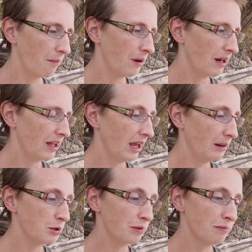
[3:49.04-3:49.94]
But it
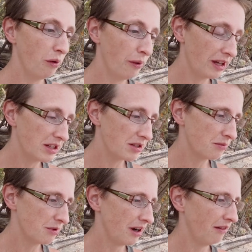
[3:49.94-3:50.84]
came to a point
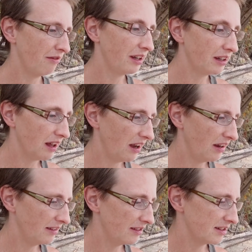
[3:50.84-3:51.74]
where I
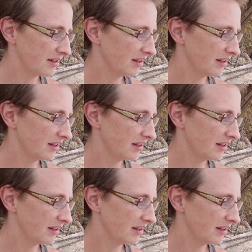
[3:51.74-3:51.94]
realized